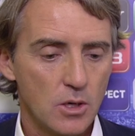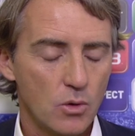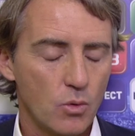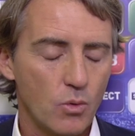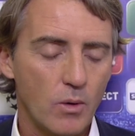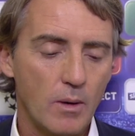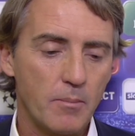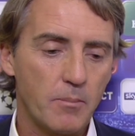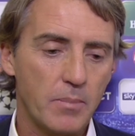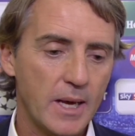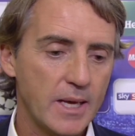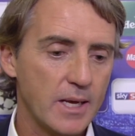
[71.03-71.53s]

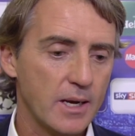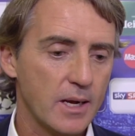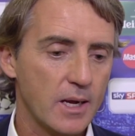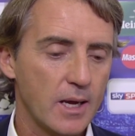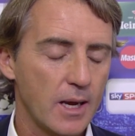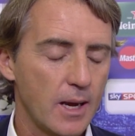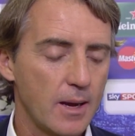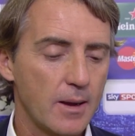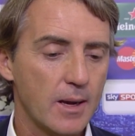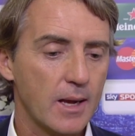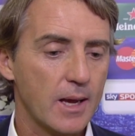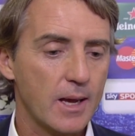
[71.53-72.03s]
One player
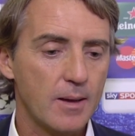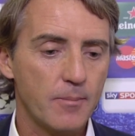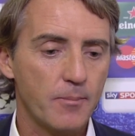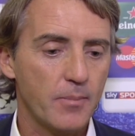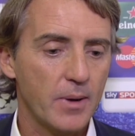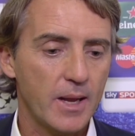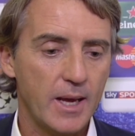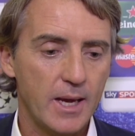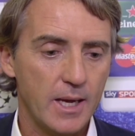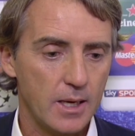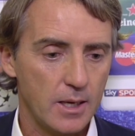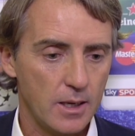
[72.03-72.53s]
can
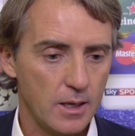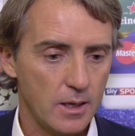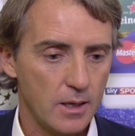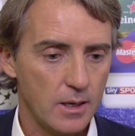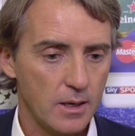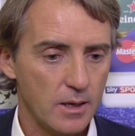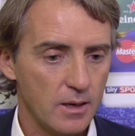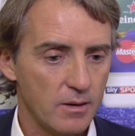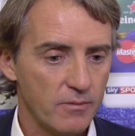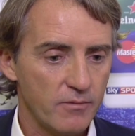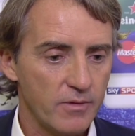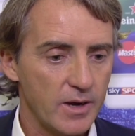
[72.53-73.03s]

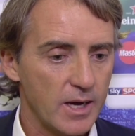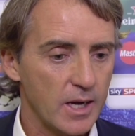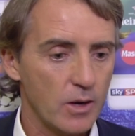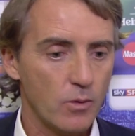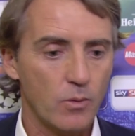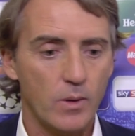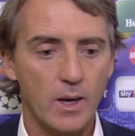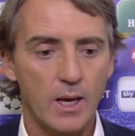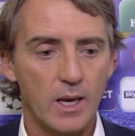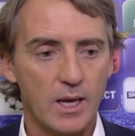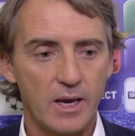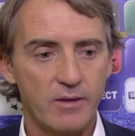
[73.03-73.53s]
play very
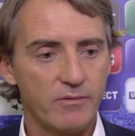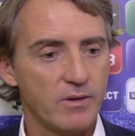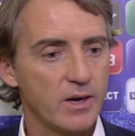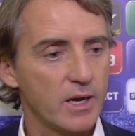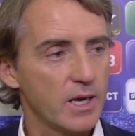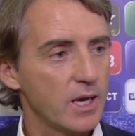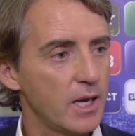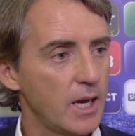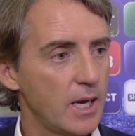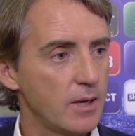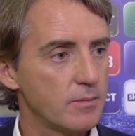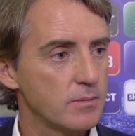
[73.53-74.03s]
well
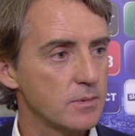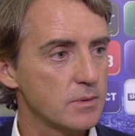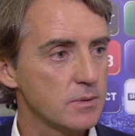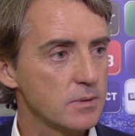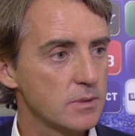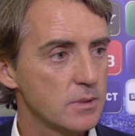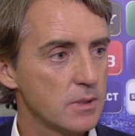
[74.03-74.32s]
every game.